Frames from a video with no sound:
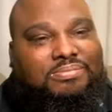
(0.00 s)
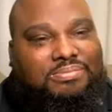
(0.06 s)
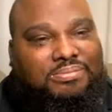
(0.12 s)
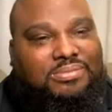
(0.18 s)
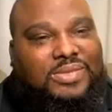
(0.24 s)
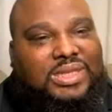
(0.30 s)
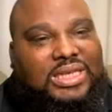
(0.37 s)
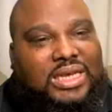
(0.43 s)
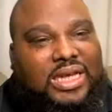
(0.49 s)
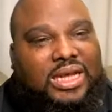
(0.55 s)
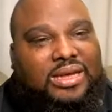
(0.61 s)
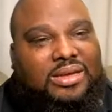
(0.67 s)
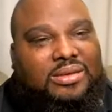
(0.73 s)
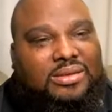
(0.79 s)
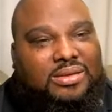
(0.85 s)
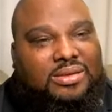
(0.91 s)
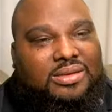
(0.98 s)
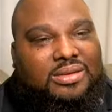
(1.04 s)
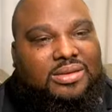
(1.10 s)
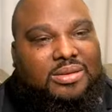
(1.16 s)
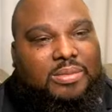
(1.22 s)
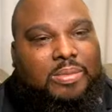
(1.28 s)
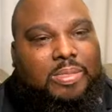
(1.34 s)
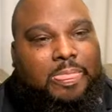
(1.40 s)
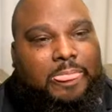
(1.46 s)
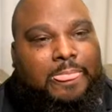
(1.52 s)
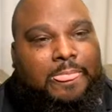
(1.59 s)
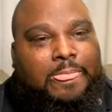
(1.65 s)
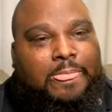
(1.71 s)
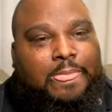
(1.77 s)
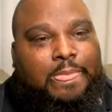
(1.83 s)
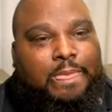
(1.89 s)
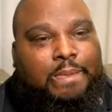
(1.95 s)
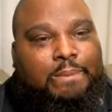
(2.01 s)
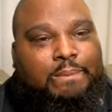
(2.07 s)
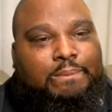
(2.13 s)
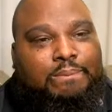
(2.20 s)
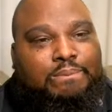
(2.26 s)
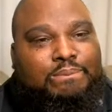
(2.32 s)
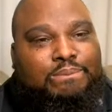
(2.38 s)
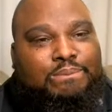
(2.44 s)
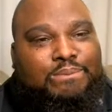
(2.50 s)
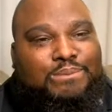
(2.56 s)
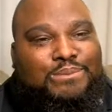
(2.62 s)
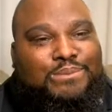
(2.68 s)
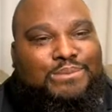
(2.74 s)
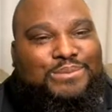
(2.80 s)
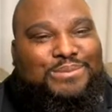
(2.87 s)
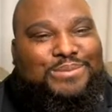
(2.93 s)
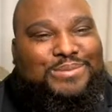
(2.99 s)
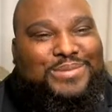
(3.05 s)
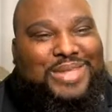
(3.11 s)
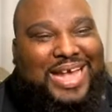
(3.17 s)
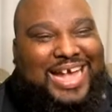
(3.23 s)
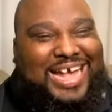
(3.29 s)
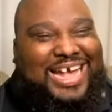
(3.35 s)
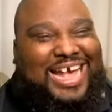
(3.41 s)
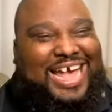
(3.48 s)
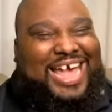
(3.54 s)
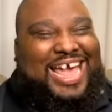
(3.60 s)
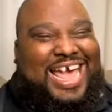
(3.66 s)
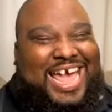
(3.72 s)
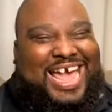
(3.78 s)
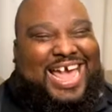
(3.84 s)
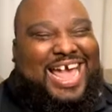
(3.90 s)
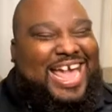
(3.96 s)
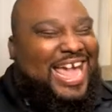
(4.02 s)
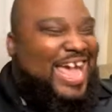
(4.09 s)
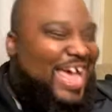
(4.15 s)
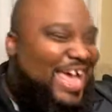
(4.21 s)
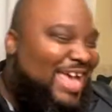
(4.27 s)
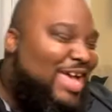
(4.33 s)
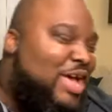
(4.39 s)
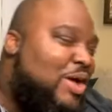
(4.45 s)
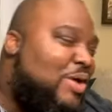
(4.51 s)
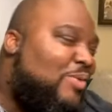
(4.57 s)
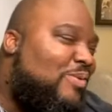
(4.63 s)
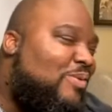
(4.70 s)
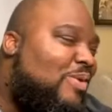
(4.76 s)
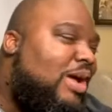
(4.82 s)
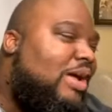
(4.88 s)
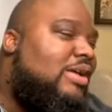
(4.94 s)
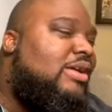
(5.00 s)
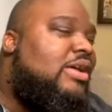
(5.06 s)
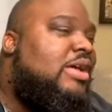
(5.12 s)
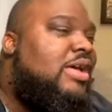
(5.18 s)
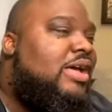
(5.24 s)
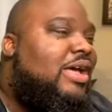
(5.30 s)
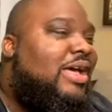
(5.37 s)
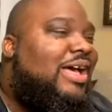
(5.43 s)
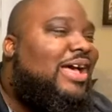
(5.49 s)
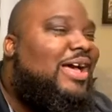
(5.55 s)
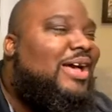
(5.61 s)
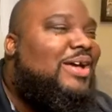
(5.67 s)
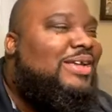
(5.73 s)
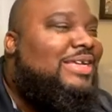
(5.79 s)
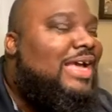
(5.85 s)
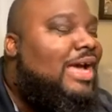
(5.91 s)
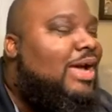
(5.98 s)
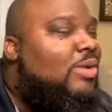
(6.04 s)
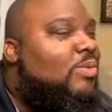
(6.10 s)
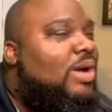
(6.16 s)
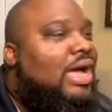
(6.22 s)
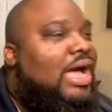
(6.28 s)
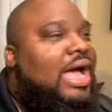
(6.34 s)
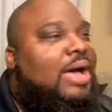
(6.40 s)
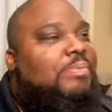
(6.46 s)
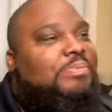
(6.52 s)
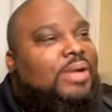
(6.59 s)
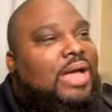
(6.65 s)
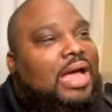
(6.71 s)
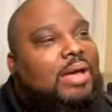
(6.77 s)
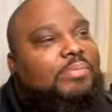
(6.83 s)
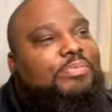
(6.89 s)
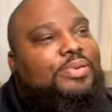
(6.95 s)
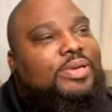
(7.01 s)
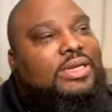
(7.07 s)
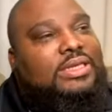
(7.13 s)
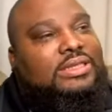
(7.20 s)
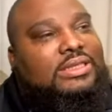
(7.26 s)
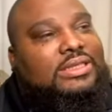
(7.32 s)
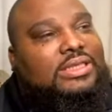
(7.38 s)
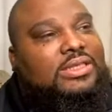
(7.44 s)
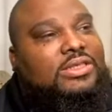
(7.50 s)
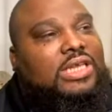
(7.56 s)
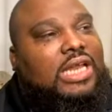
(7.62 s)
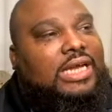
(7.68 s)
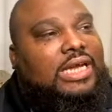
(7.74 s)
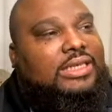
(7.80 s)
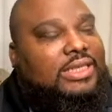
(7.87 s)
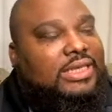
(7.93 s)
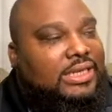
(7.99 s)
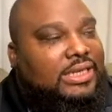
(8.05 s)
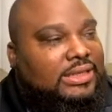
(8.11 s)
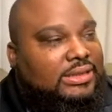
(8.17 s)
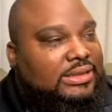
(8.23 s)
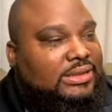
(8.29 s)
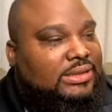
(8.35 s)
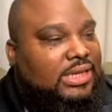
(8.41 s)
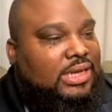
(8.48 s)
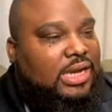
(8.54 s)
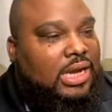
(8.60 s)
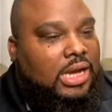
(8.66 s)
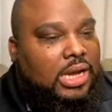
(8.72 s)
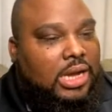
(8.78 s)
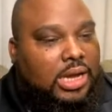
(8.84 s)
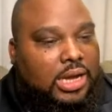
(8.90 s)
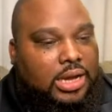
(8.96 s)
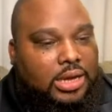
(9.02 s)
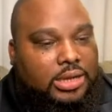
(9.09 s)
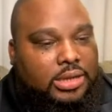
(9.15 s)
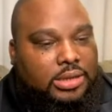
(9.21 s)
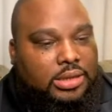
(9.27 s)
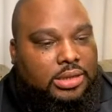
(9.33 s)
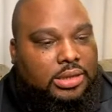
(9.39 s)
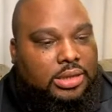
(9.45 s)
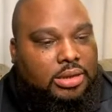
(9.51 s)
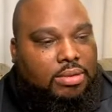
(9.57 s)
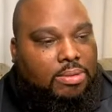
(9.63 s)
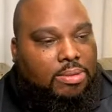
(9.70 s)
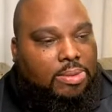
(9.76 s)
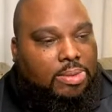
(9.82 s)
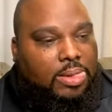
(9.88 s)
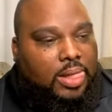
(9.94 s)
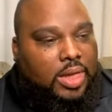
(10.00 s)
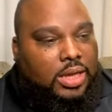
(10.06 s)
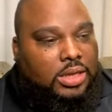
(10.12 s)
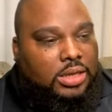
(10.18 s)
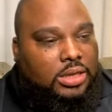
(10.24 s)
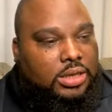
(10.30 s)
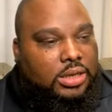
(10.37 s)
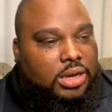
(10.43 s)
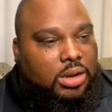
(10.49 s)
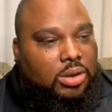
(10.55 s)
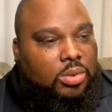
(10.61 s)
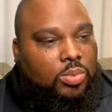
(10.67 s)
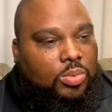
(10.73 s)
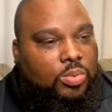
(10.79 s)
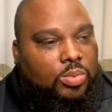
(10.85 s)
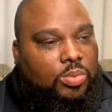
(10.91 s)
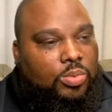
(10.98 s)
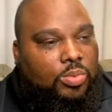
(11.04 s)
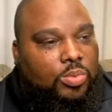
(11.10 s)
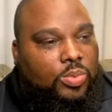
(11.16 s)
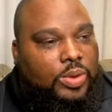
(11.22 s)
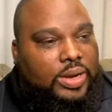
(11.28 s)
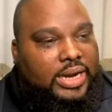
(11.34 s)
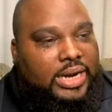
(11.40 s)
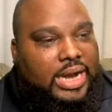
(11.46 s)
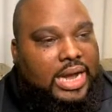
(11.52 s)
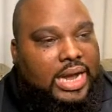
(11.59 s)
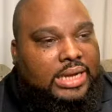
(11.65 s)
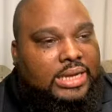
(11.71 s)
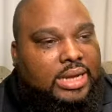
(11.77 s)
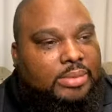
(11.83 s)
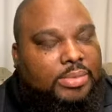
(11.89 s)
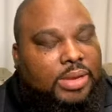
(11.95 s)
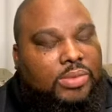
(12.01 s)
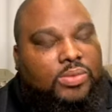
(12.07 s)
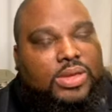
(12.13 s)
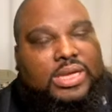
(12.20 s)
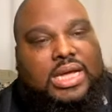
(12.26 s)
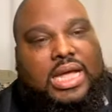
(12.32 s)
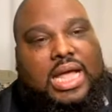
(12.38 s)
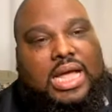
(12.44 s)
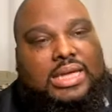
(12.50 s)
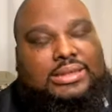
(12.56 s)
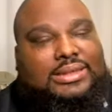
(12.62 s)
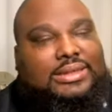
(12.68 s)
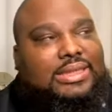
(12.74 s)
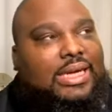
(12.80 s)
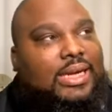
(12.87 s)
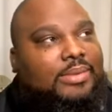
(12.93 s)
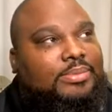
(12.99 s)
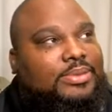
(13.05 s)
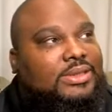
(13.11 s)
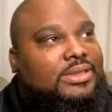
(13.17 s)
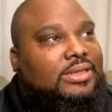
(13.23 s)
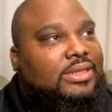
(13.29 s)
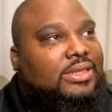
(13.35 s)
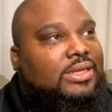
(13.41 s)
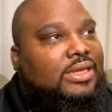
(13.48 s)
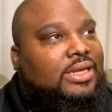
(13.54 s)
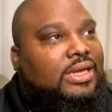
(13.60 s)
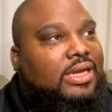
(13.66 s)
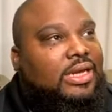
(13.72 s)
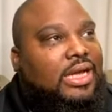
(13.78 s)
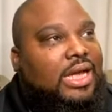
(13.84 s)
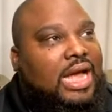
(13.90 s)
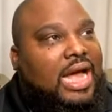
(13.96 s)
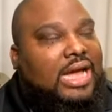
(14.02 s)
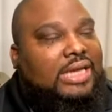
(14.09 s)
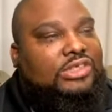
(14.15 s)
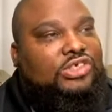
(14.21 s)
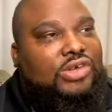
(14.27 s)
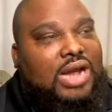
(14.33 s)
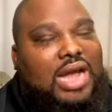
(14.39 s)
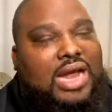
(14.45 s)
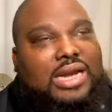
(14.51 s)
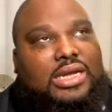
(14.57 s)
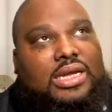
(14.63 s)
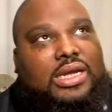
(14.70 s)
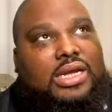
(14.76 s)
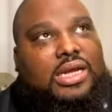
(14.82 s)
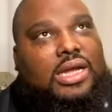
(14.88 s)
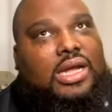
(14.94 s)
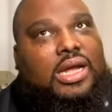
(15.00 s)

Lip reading: Yeah, I know you don't want to give up the name beforehand, so I'm not gonna ask. Yeah, well, I'll put it to you like this. You know, when I come up with concepts, I try to